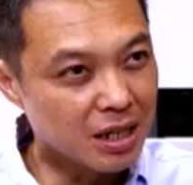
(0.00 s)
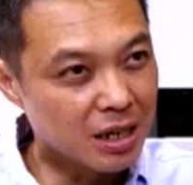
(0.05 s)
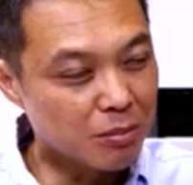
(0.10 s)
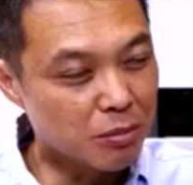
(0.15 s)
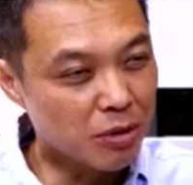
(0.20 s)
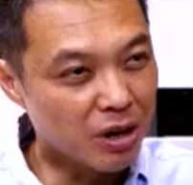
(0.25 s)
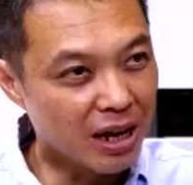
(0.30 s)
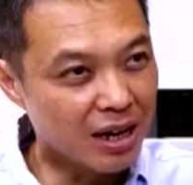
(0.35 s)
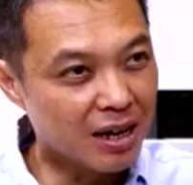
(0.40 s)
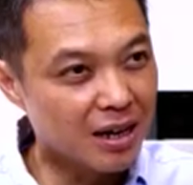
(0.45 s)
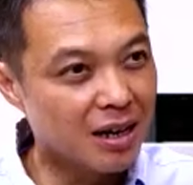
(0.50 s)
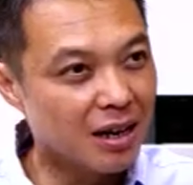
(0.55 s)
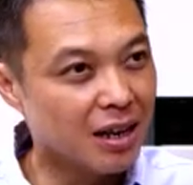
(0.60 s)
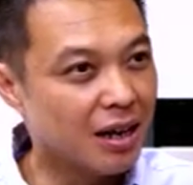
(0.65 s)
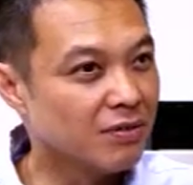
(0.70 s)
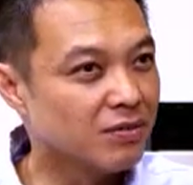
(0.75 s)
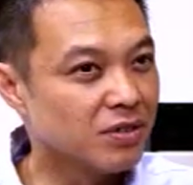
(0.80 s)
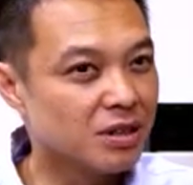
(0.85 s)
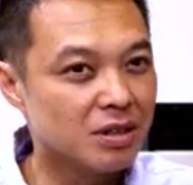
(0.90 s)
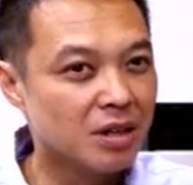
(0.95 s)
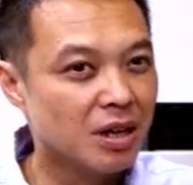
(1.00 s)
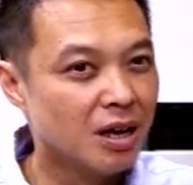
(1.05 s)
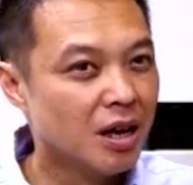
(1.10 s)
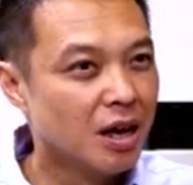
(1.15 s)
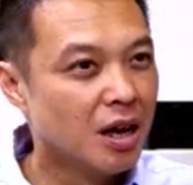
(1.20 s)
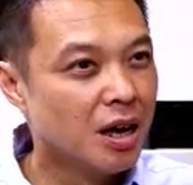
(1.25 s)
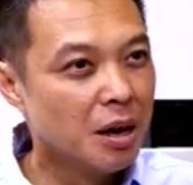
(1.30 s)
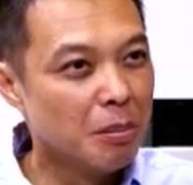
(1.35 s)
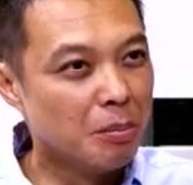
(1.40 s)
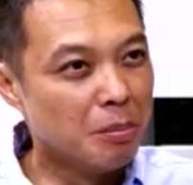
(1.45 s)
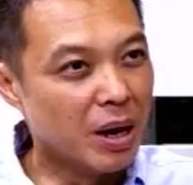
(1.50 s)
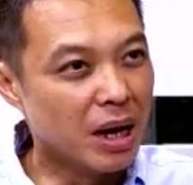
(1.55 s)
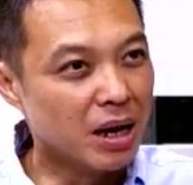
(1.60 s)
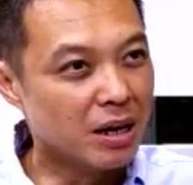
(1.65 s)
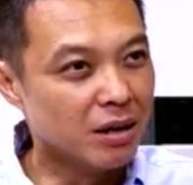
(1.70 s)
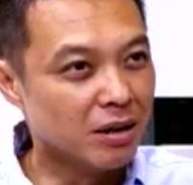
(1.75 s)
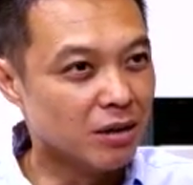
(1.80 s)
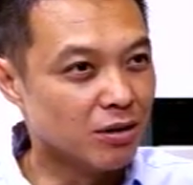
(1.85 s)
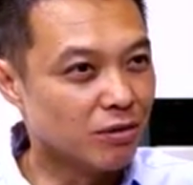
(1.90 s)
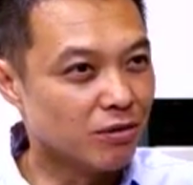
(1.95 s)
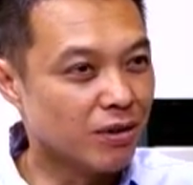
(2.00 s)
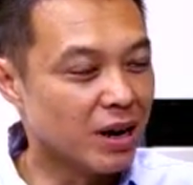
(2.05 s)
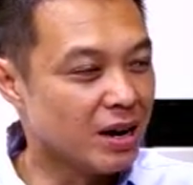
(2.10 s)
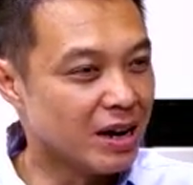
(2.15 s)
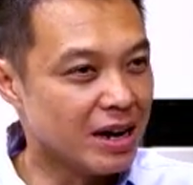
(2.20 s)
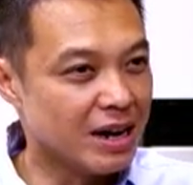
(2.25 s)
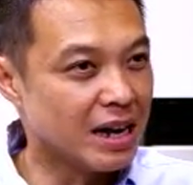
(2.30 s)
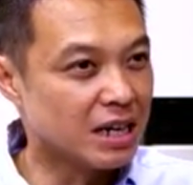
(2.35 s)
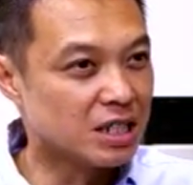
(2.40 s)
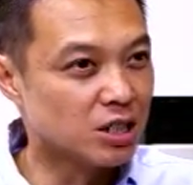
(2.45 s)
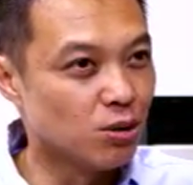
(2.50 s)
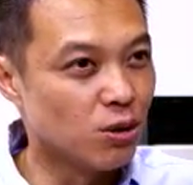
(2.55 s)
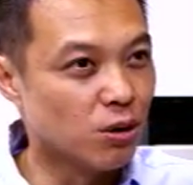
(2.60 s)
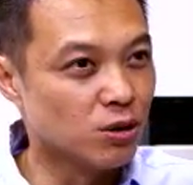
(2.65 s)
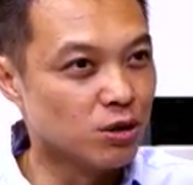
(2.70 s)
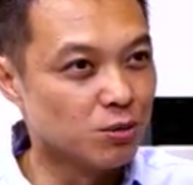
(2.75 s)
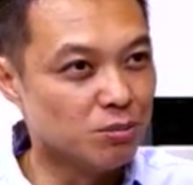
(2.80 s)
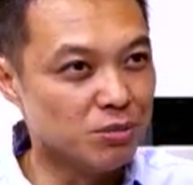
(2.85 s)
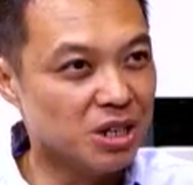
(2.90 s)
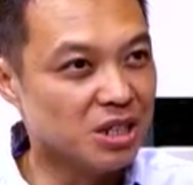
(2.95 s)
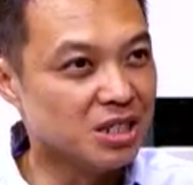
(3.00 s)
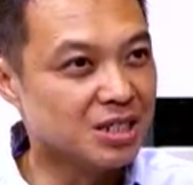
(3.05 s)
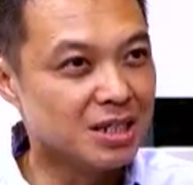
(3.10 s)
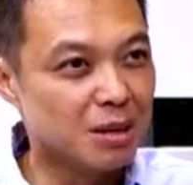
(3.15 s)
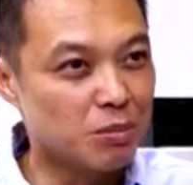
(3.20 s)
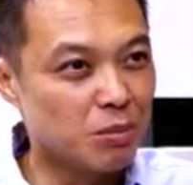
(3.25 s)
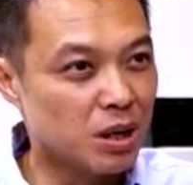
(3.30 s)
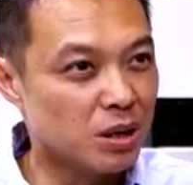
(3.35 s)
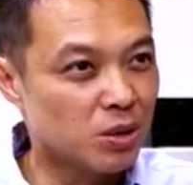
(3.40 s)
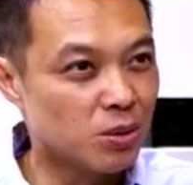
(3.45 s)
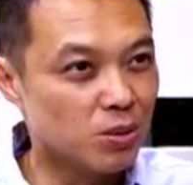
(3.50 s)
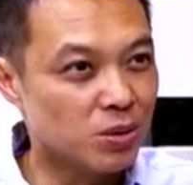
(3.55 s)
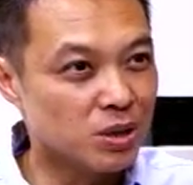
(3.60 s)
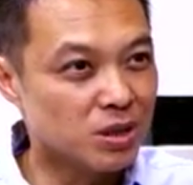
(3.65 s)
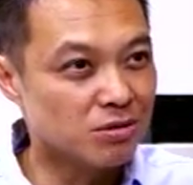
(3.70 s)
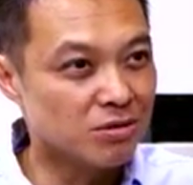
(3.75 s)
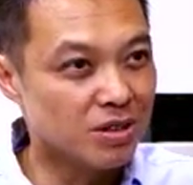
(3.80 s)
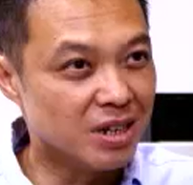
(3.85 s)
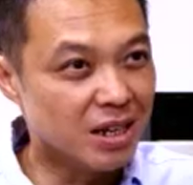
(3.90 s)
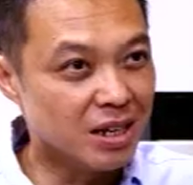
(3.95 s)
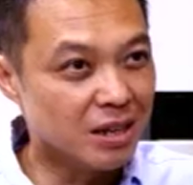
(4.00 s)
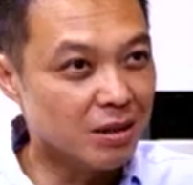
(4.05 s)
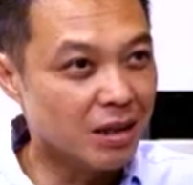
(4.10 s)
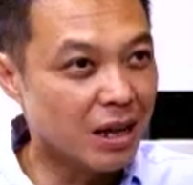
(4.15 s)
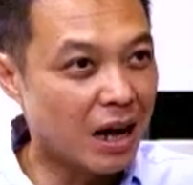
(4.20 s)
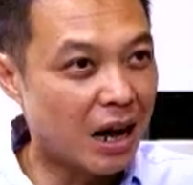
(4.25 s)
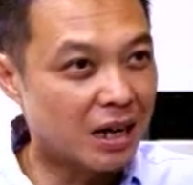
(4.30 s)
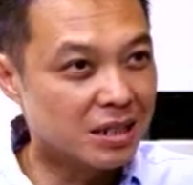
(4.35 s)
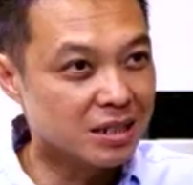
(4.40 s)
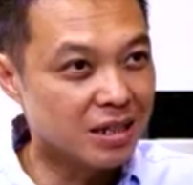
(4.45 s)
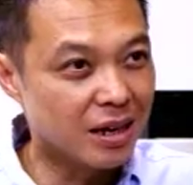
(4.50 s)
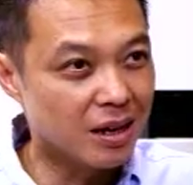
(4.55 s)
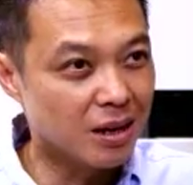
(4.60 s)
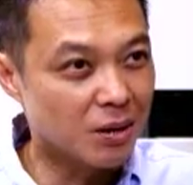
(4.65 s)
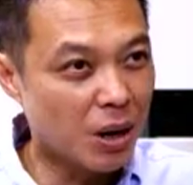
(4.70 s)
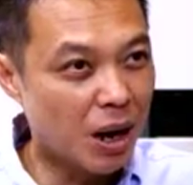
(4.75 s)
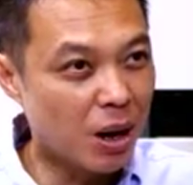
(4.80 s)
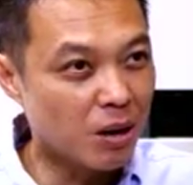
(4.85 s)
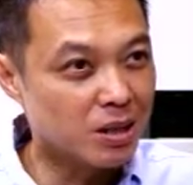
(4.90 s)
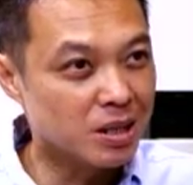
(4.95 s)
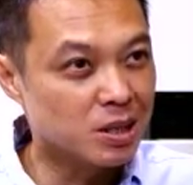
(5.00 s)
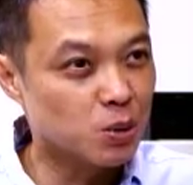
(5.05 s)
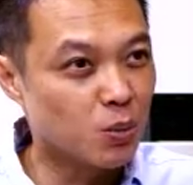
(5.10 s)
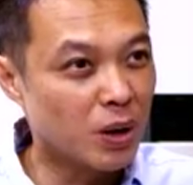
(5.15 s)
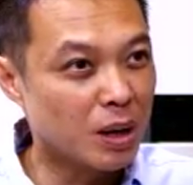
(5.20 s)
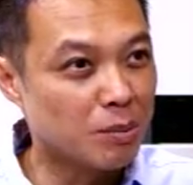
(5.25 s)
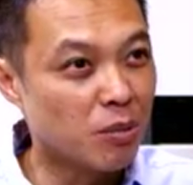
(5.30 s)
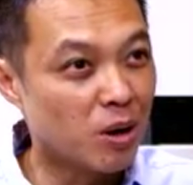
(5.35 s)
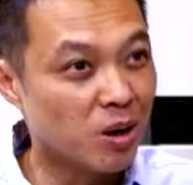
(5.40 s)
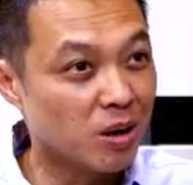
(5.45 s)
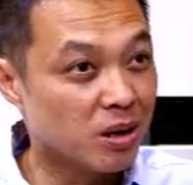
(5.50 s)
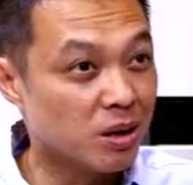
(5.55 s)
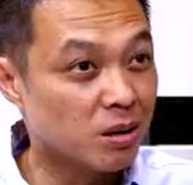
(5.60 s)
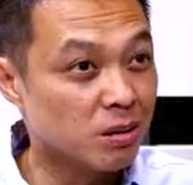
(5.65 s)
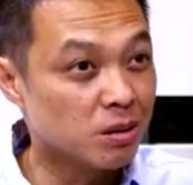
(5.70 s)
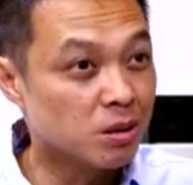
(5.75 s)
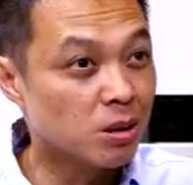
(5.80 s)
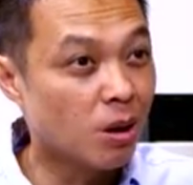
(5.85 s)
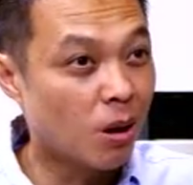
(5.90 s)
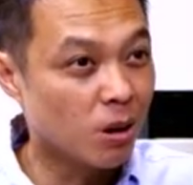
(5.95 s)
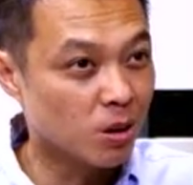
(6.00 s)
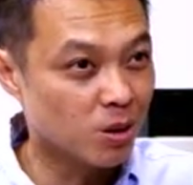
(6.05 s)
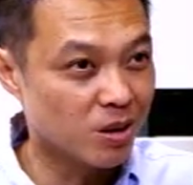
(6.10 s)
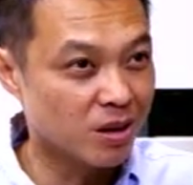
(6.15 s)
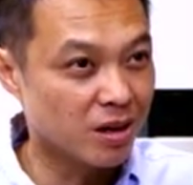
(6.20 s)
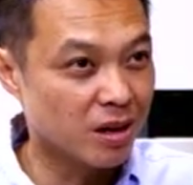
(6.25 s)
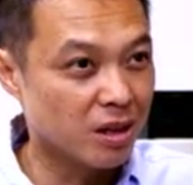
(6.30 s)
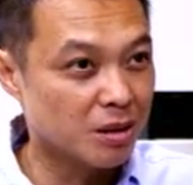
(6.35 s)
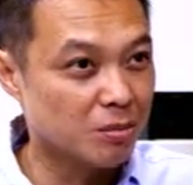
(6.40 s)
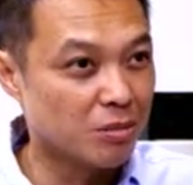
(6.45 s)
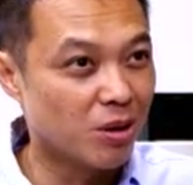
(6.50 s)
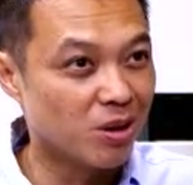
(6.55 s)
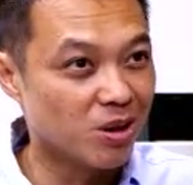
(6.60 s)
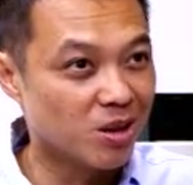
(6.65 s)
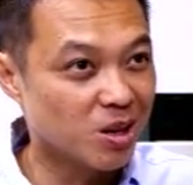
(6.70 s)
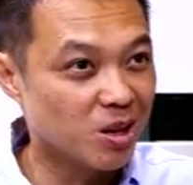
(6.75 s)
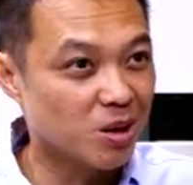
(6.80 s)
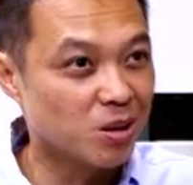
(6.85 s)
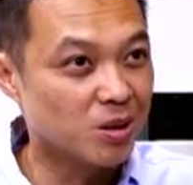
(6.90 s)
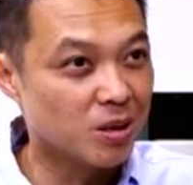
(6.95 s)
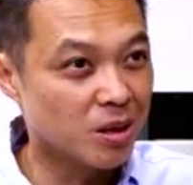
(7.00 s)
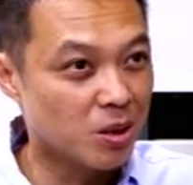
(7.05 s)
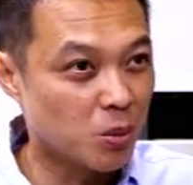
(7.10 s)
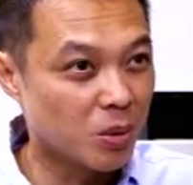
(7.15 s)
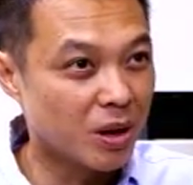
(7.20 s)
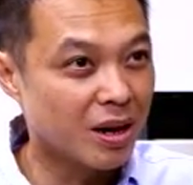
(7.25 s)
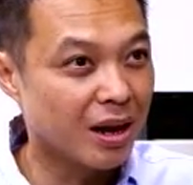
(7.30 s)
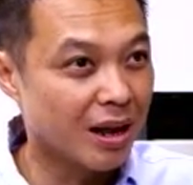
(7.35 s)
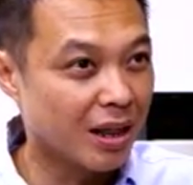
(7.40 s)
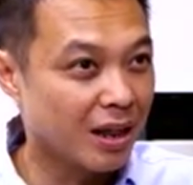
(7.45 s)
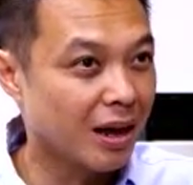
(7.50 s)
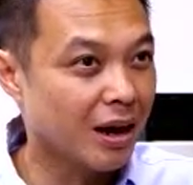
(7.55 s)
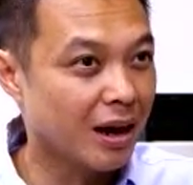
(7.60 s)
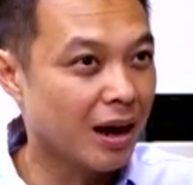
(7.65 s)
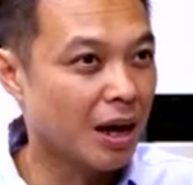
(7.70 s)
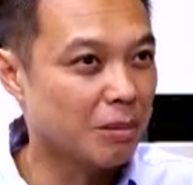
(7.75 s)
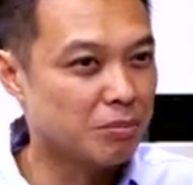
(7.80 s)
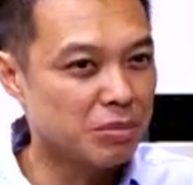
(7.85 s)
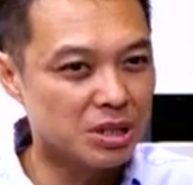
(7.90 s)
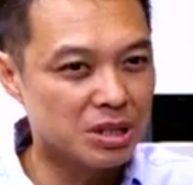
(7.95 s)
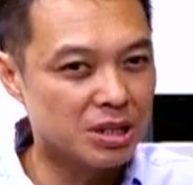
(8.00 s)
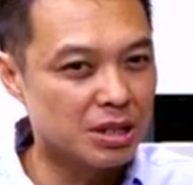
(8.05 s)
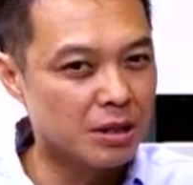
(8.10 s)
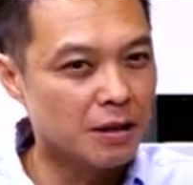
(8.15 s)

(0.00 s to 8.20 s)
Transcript: at the molecular level. But you know, right next door to me is someone who is really asking how does one molecule talk to another molecule and what happens.